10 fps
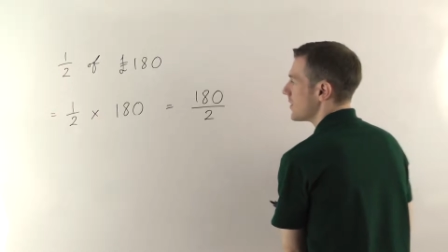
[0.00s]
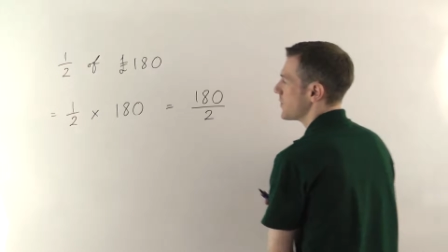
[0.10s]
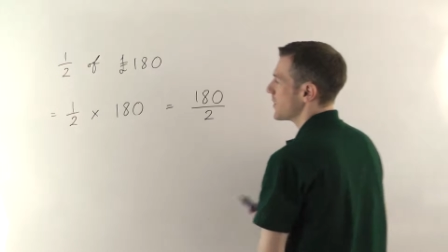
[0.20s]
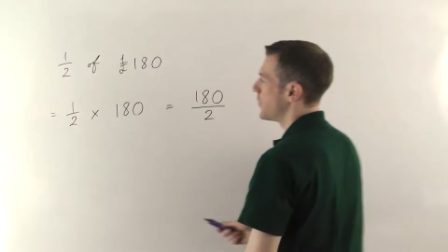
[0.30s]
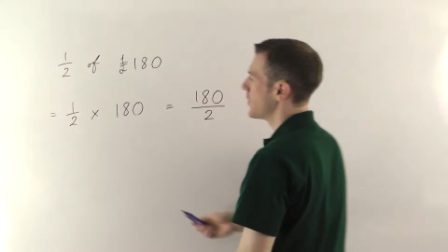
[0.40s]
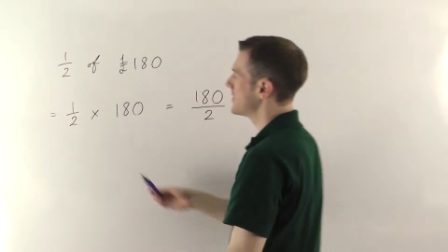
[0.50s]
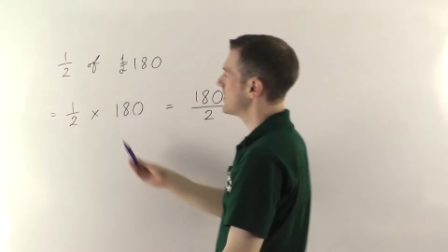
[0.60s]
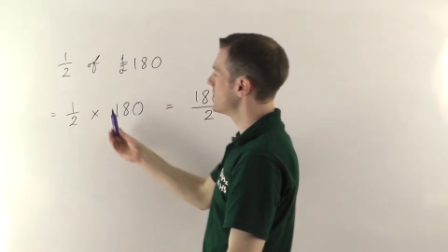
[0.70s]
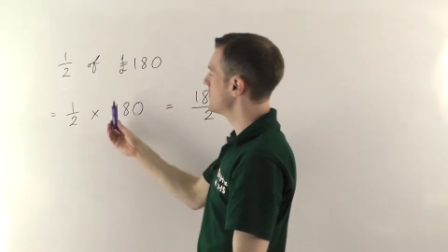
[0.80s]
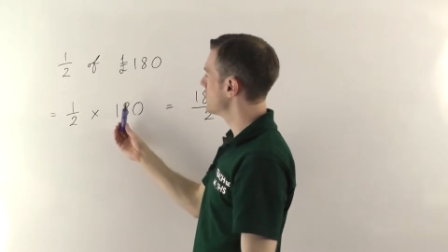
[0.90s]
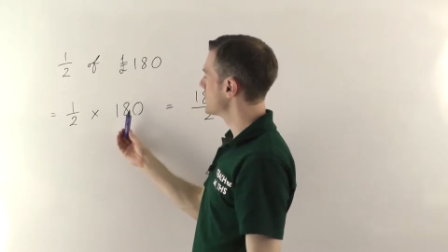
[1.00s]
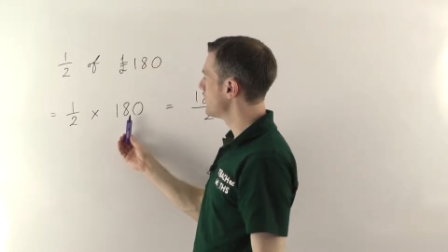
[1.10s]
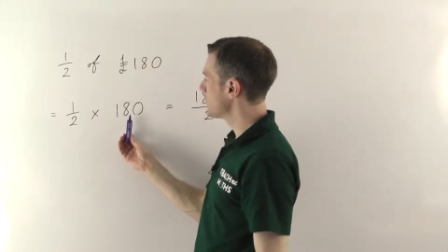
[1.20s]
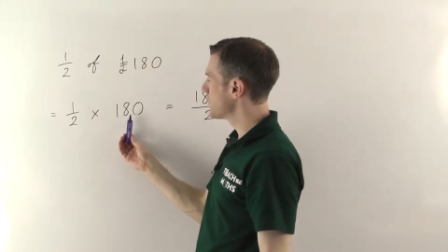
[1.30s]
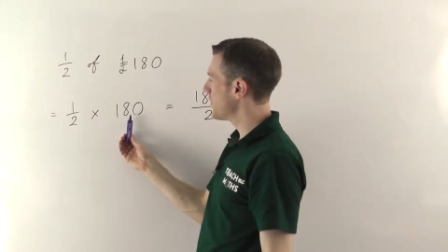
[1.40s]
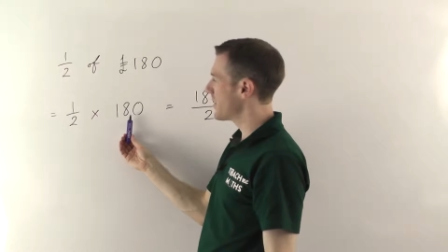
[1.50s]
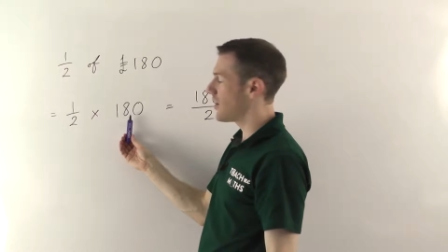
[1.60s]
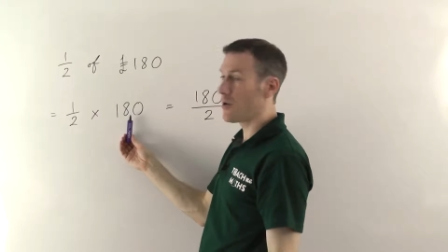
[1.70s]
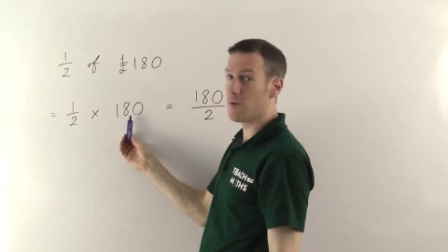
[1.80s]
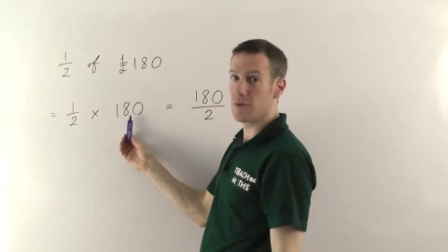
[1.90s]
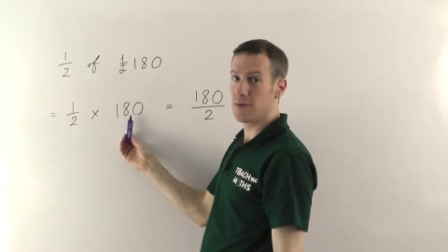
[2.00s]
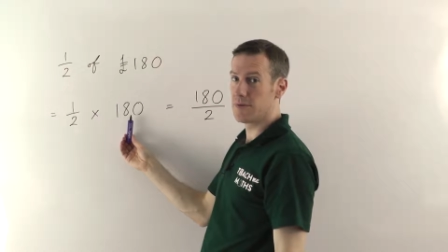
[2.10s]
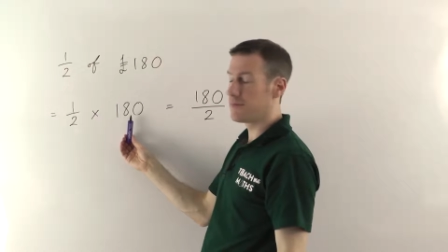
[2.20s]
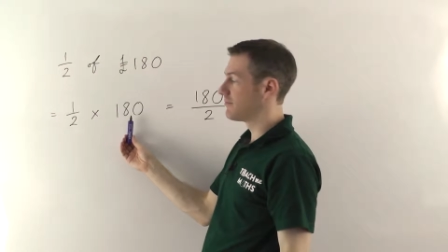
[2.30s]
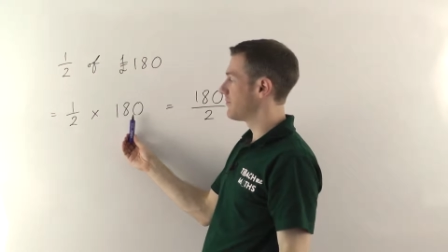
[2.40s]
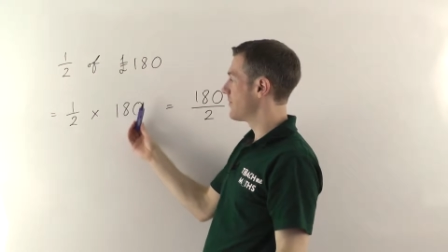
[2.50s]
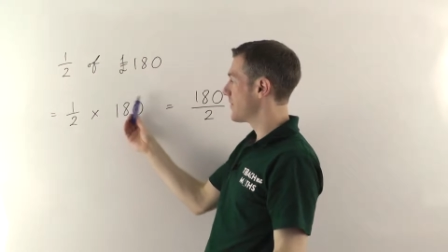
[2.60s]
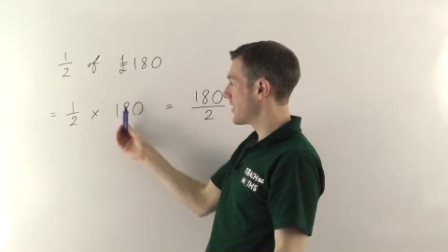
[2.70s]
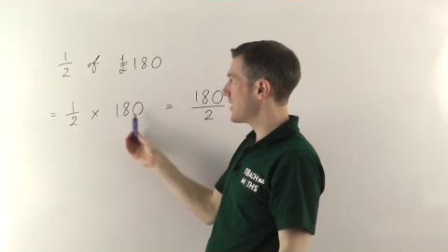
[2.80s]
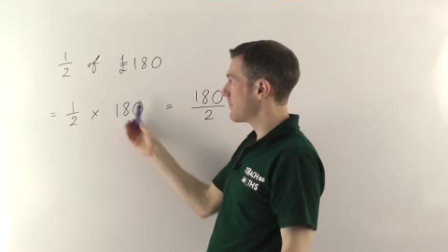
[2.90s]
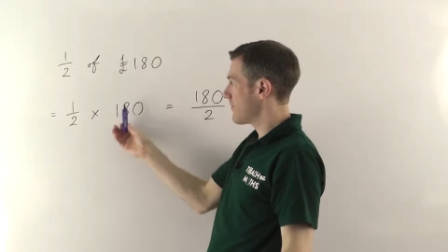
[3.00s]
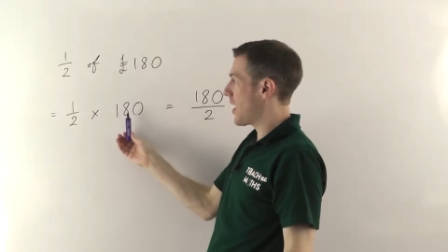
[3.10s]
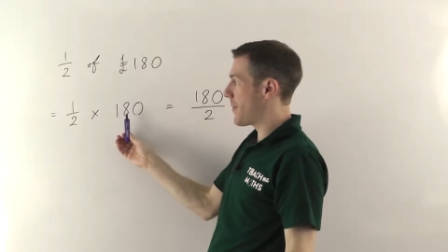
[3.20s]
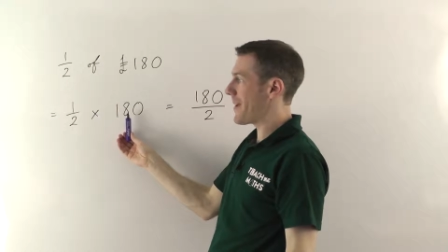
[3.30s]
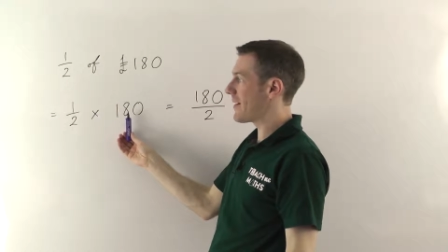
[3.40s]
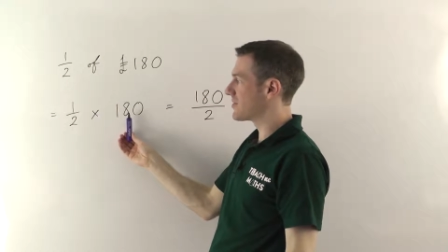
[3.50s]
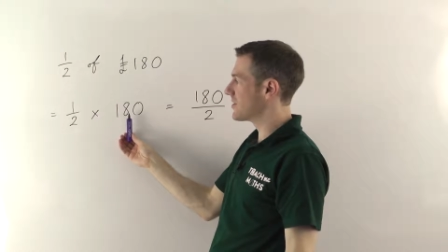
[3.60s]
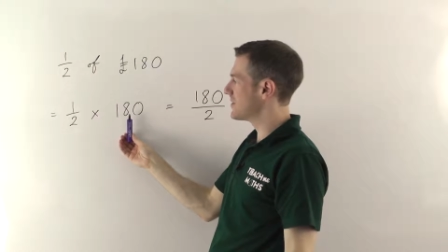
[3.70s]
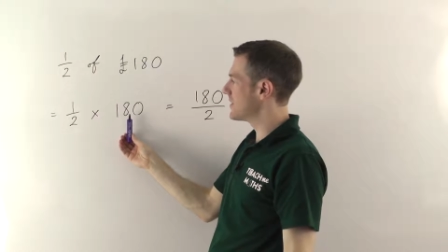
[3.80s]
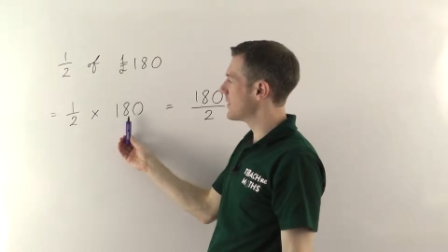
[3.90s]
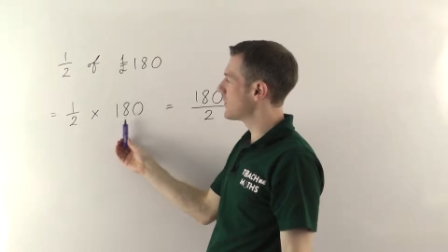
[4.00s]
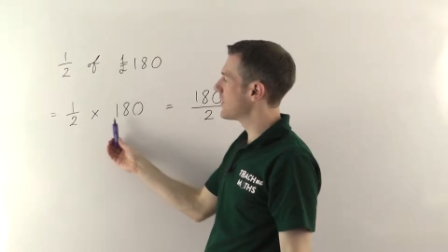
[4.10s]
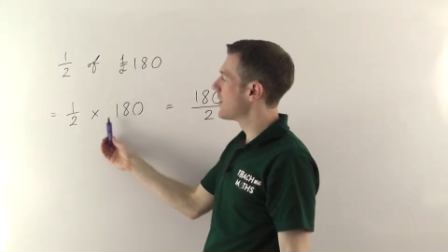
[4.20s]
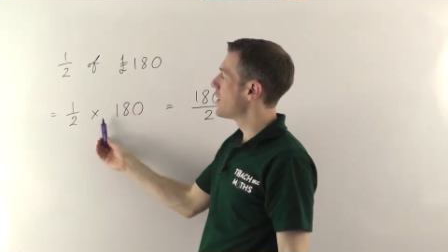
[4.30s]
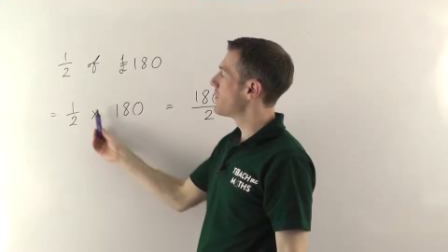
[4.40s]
But the point is you just multiply the whole, the amount that you're dealing with